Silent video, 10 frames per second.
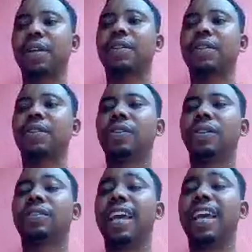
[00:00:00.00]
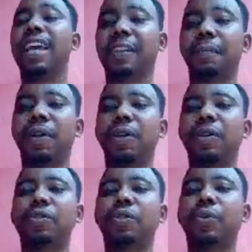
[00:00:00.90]
the tech team
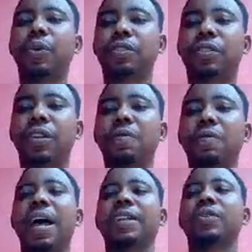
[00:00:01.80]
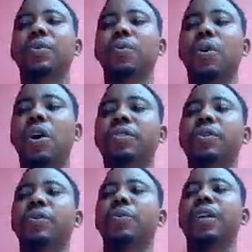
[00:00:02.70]
to return back to work to
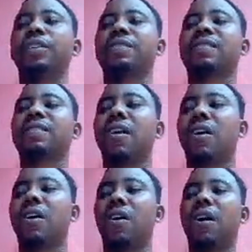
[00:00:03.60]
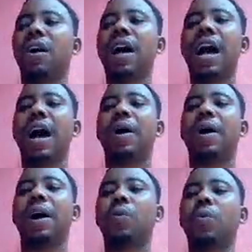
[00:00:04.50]
reinstall
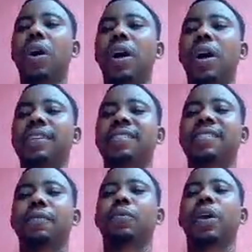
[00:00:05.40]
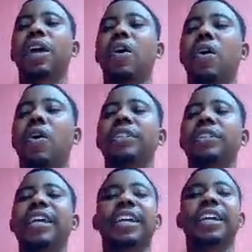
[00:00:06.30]
our wallet software on
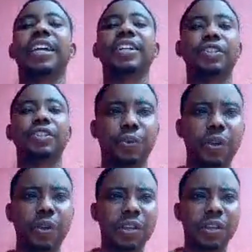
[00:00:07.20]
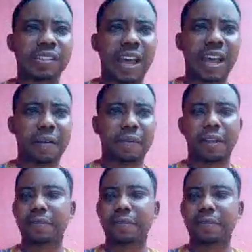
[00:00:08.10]
a new server.